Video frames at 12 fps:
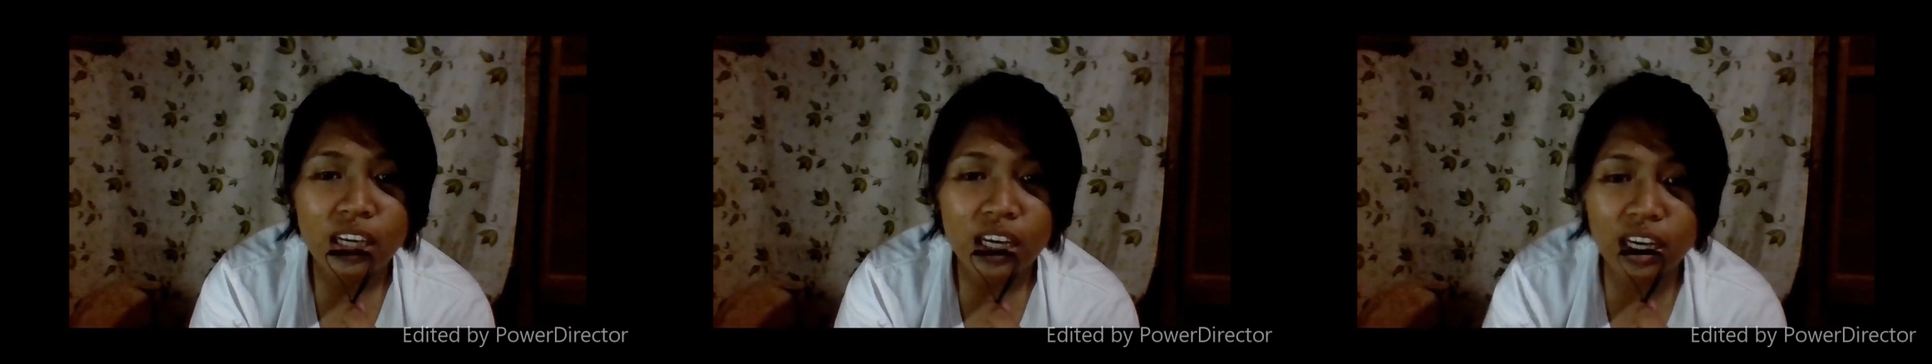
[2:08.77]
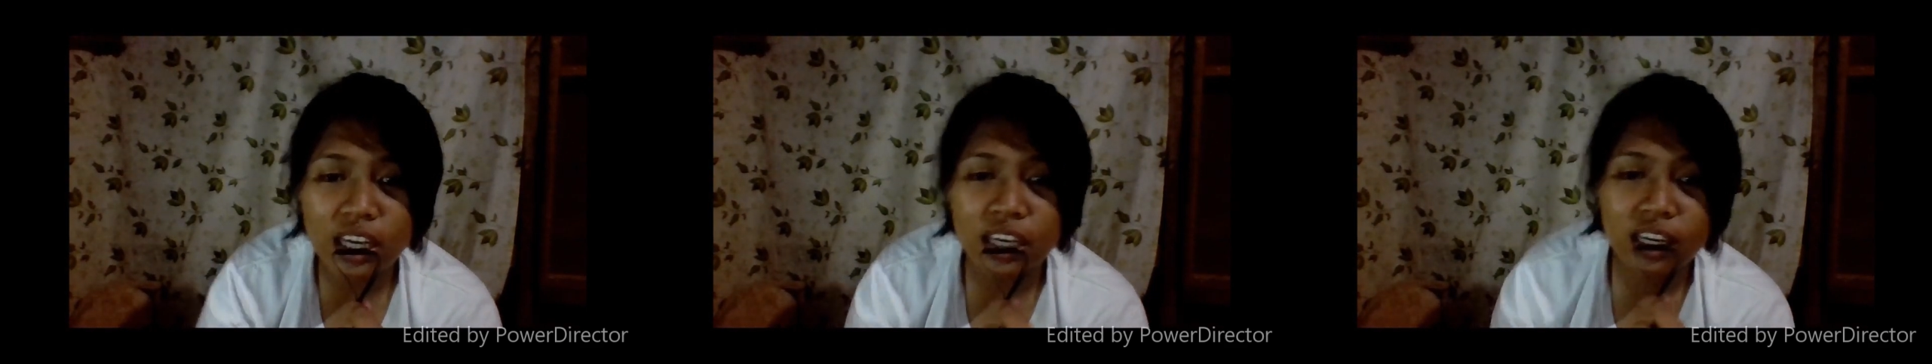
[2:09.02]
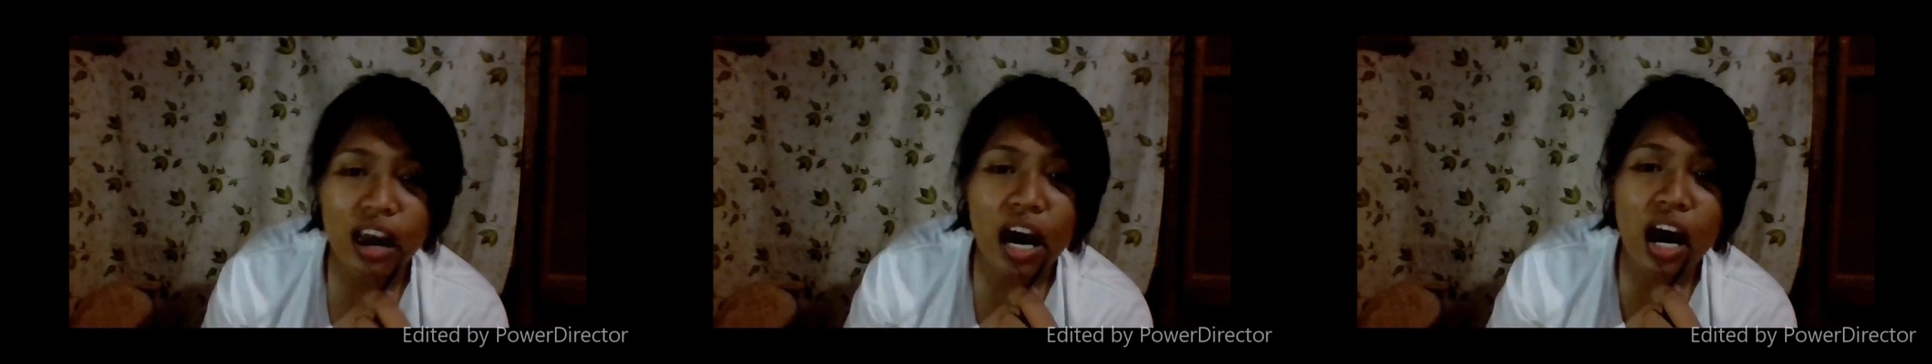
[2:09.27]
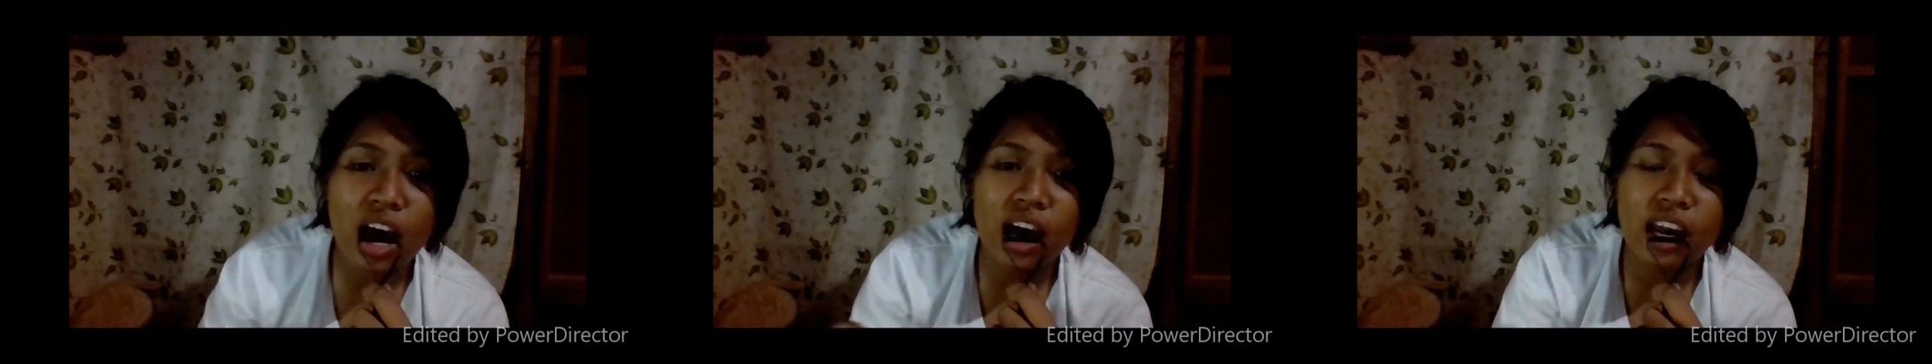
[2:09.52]

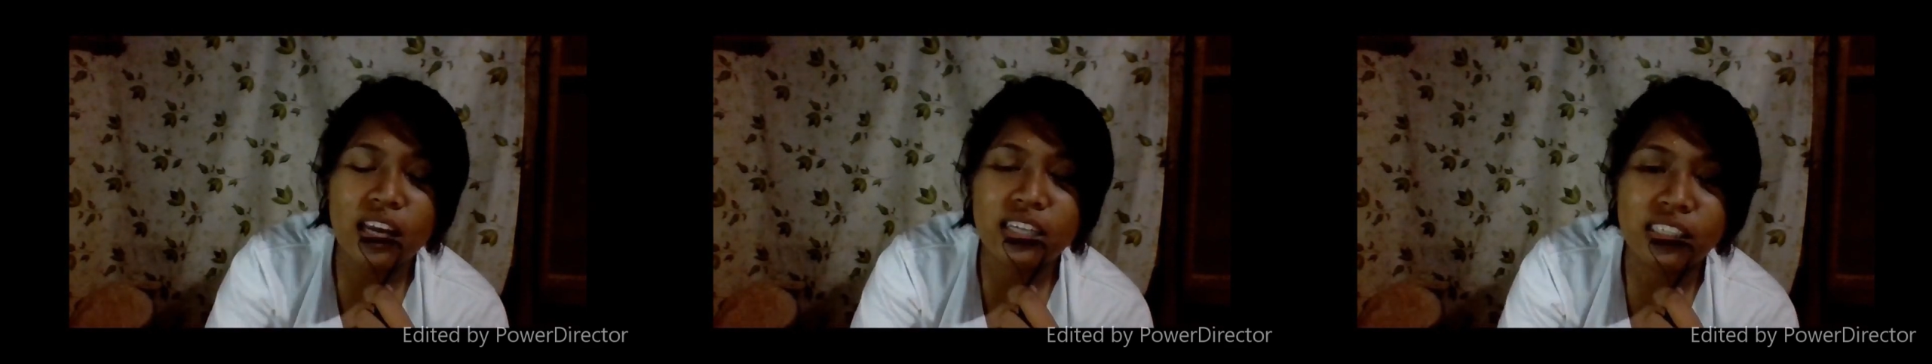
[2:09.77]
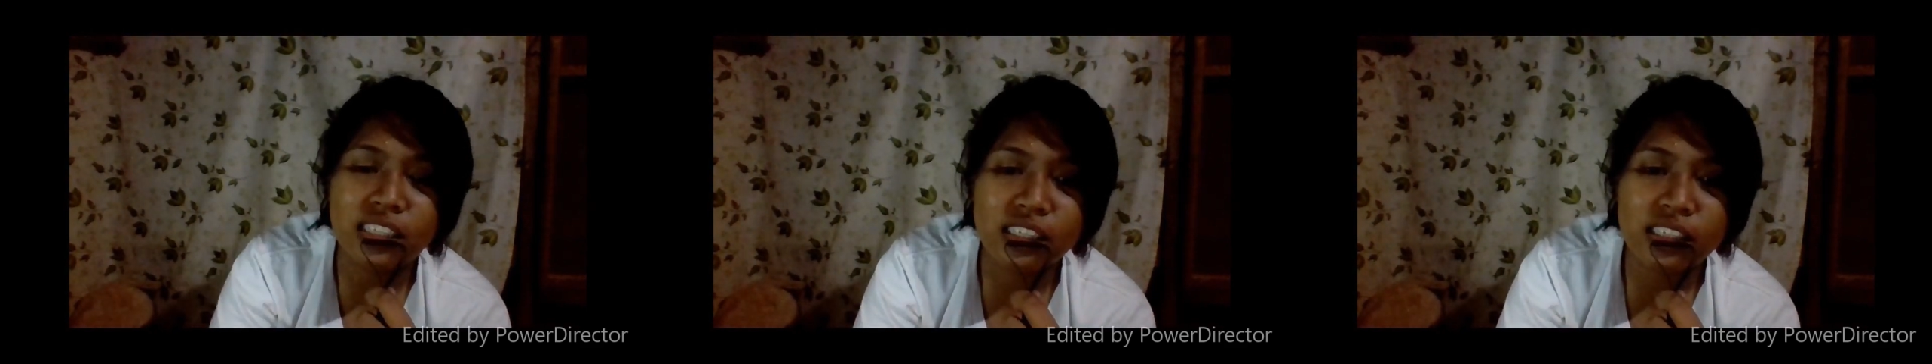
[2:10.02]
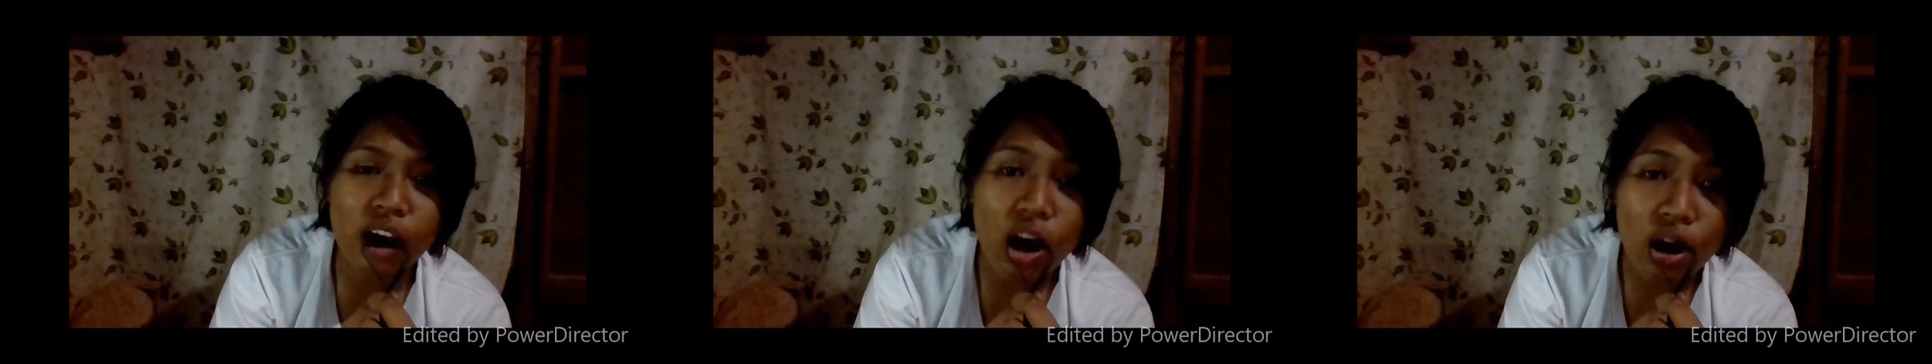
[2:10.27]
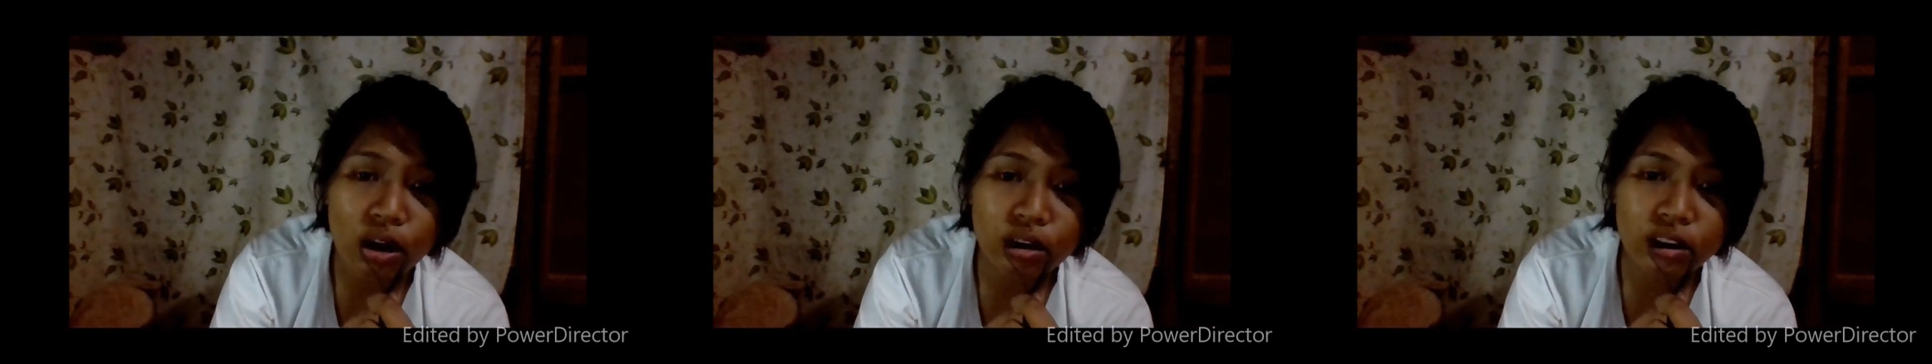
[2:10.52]
is
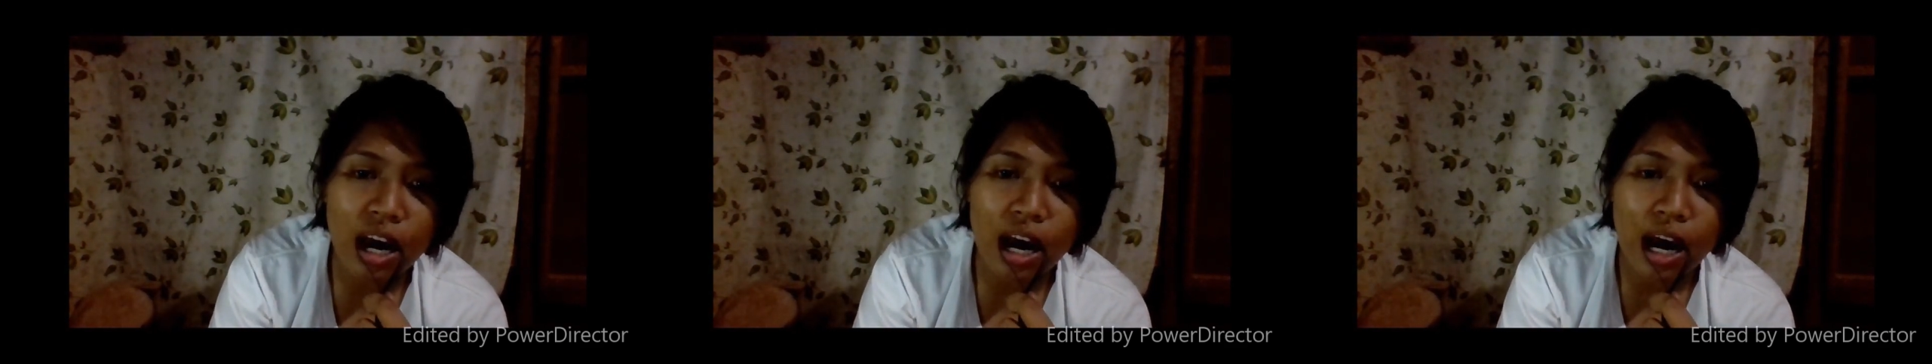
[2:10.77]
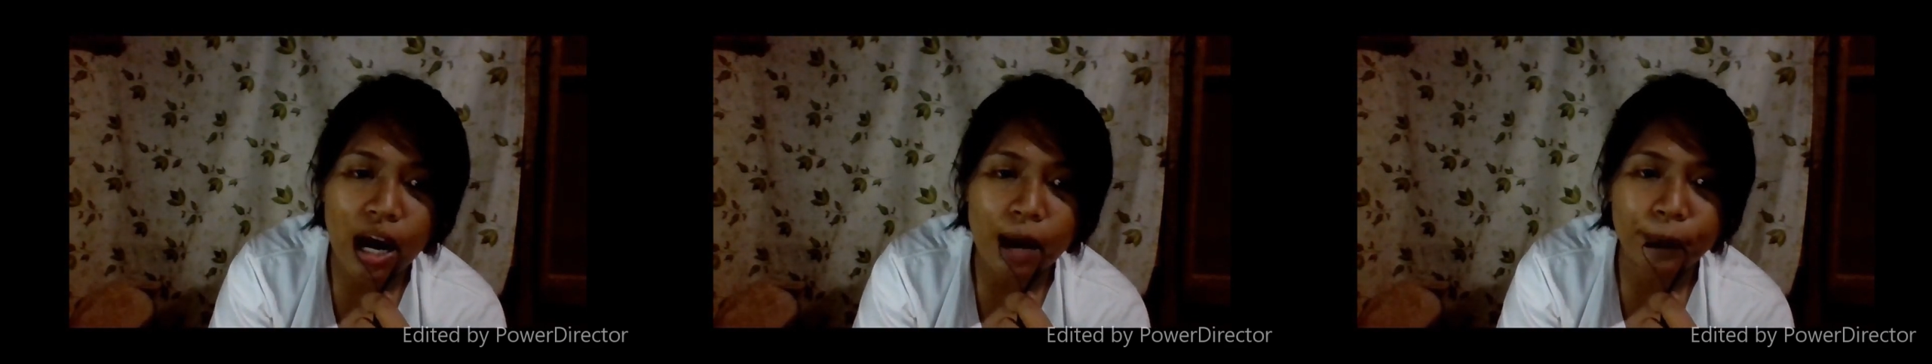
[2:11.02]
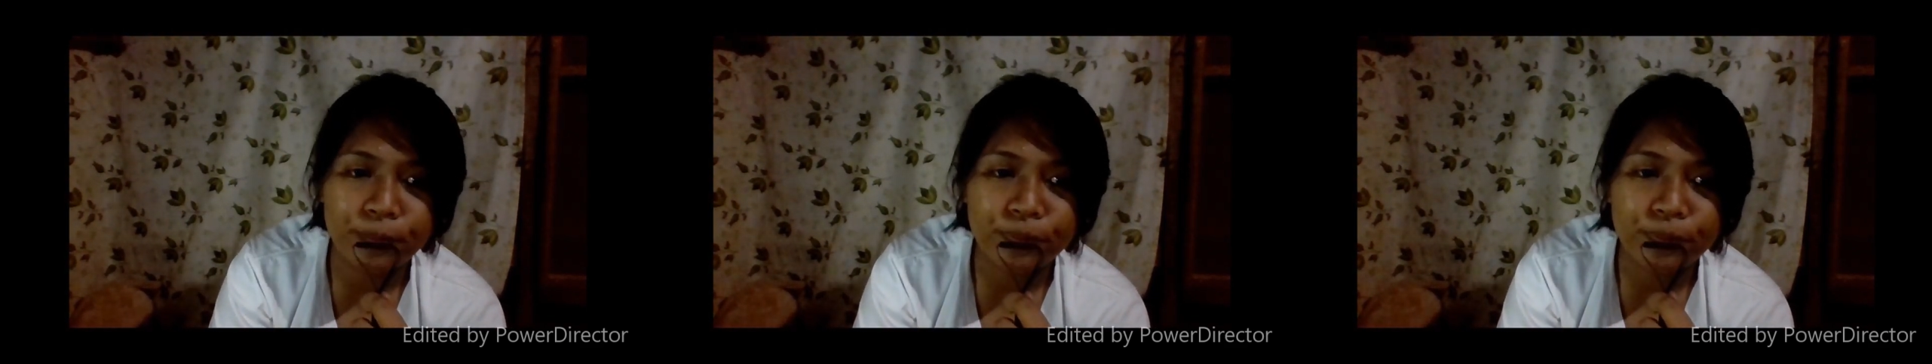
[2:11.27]
called a hub.